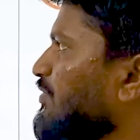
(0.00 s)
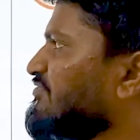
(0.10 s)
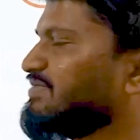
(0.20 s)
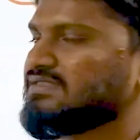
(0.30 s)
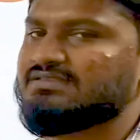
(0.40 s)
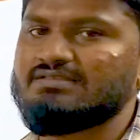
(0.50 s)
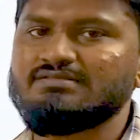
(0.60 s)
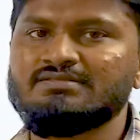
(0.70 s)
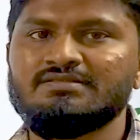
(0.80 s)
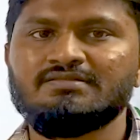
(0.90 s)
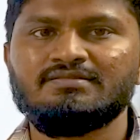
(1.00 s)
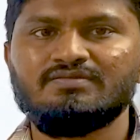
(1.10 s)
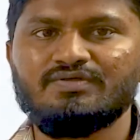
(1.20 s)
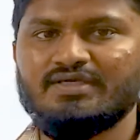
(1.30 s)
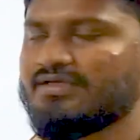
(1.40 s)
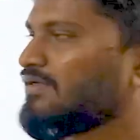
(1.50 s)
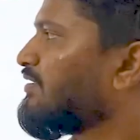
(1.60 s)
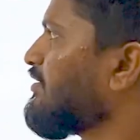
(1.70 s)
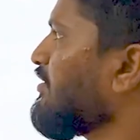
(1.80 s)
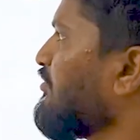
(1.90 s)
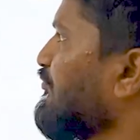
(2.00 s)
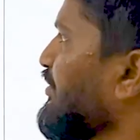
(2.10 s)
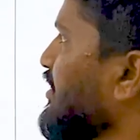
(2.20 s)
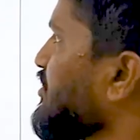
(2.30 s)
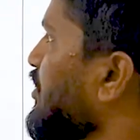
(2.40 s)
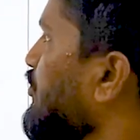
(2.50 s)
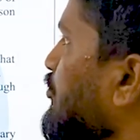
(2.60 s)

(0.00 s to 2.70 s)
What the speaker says: of persons. Okay, we resort to